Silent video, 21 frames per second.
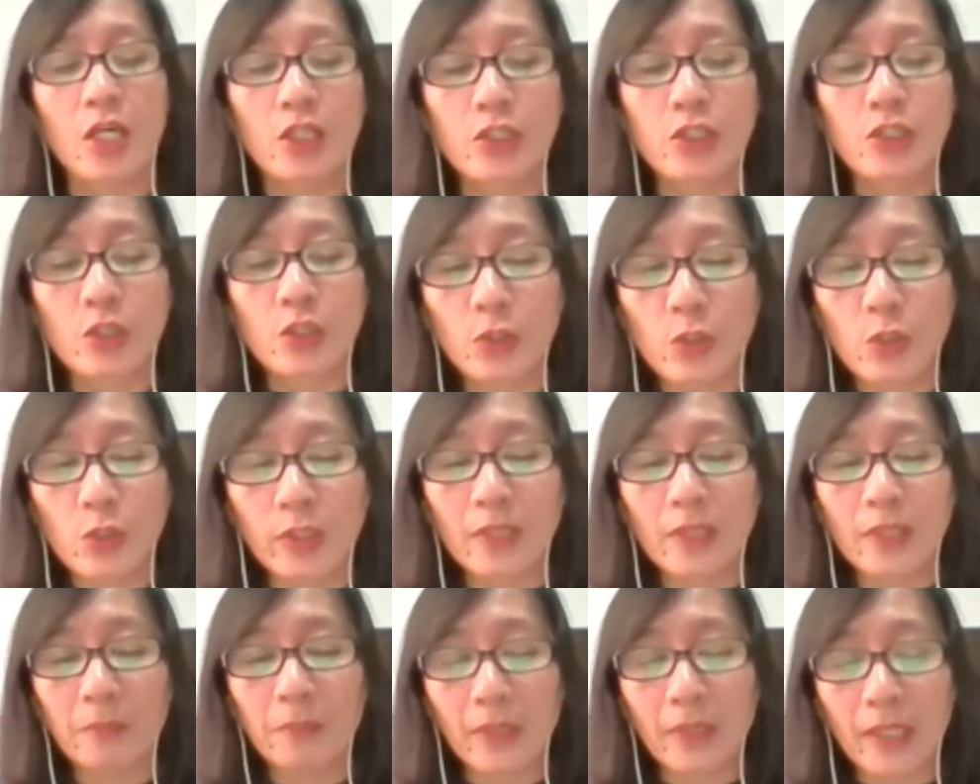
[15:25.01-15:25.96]
so you
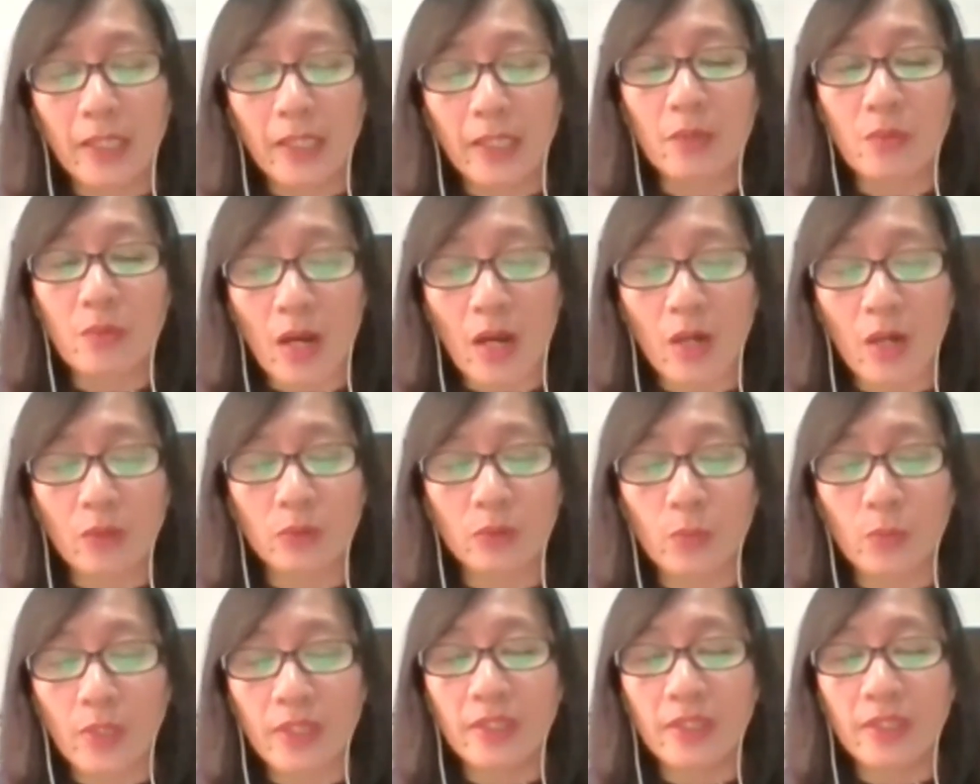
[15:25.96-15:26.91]
can play
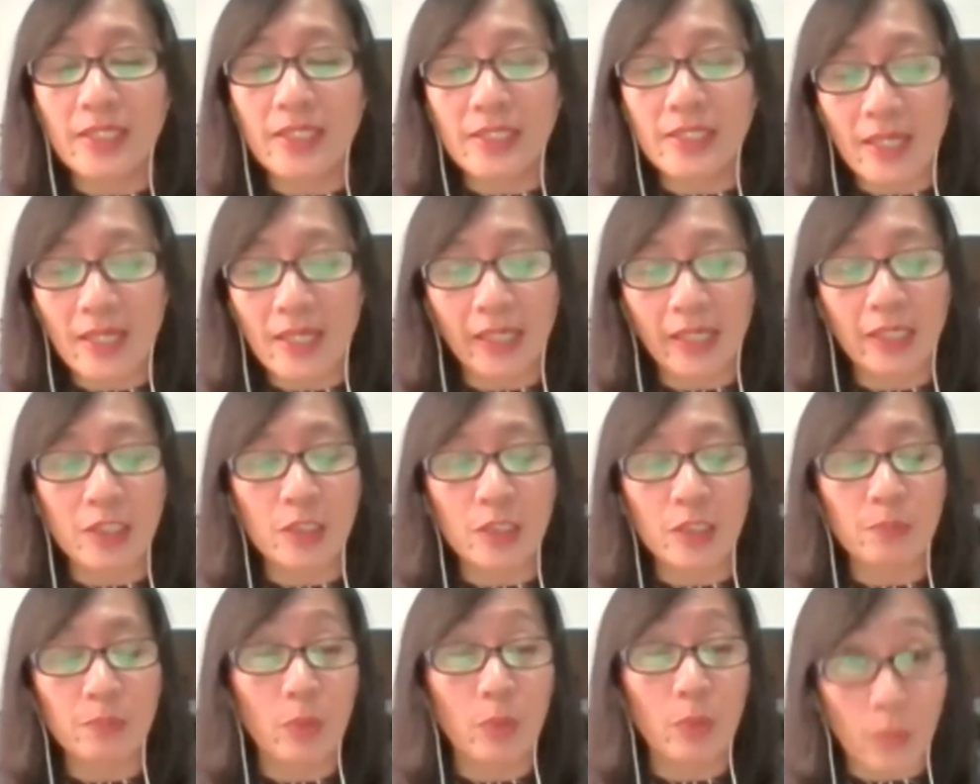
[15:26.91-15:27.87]
around with
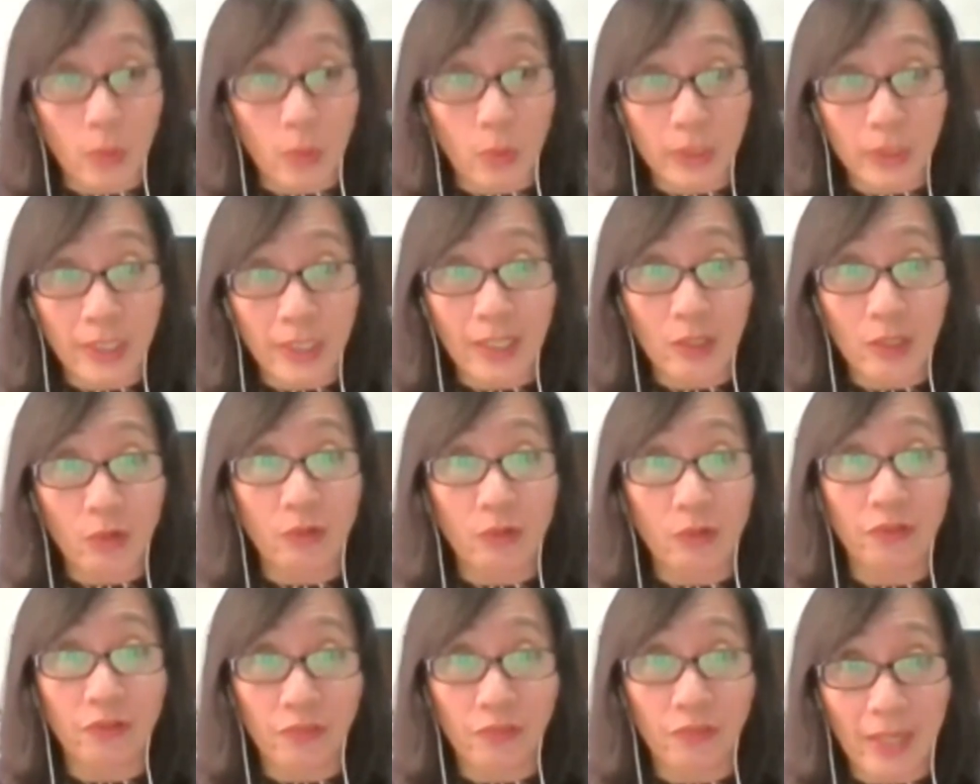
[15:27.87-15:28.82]
designs promoting your
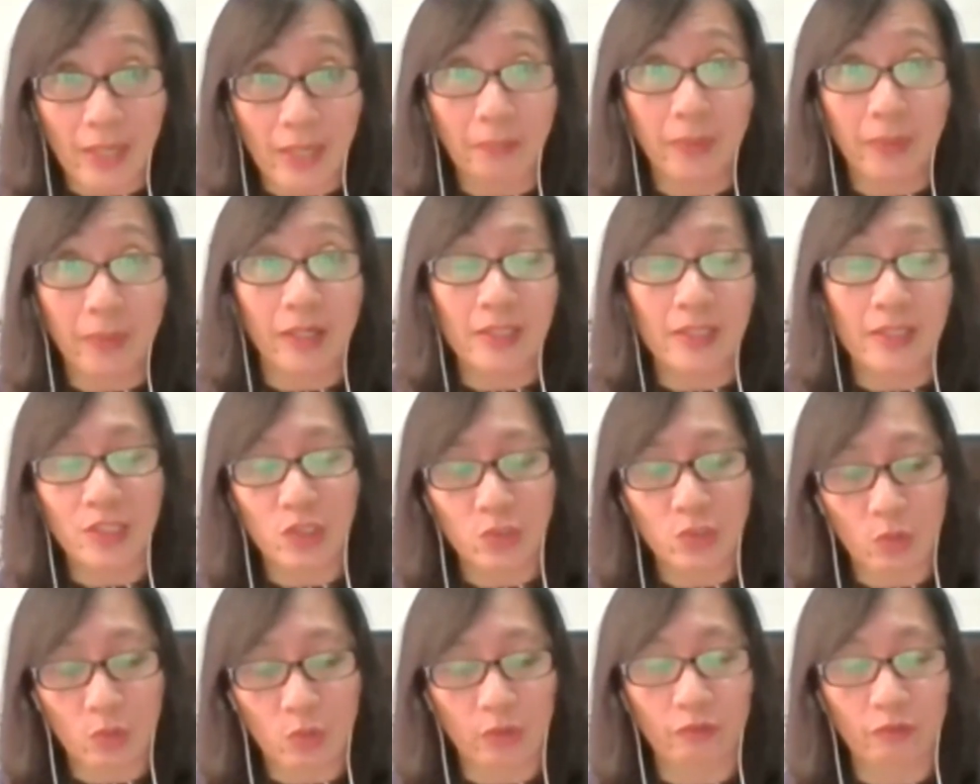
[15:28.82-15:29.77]
Fame Plus
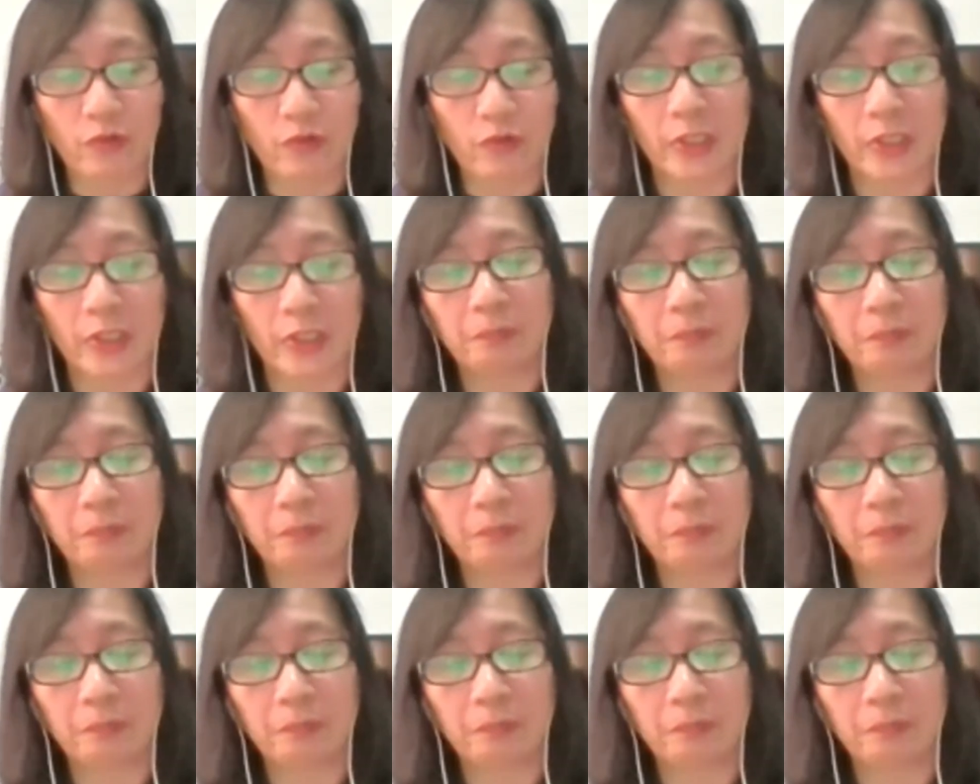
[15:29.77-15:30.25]
storefront.